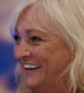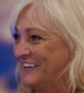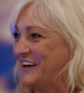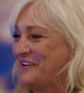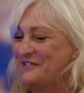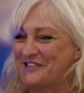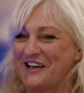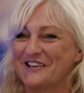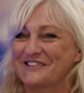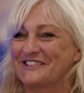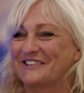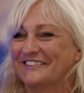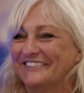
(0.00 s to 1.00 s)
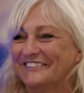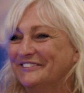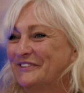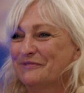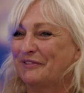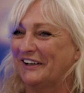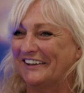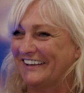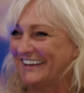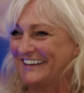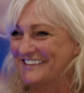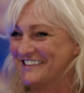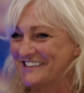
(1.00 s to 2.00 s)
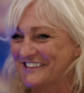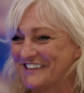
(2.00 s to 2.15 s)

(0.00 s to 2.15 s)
no dust and all completely heated and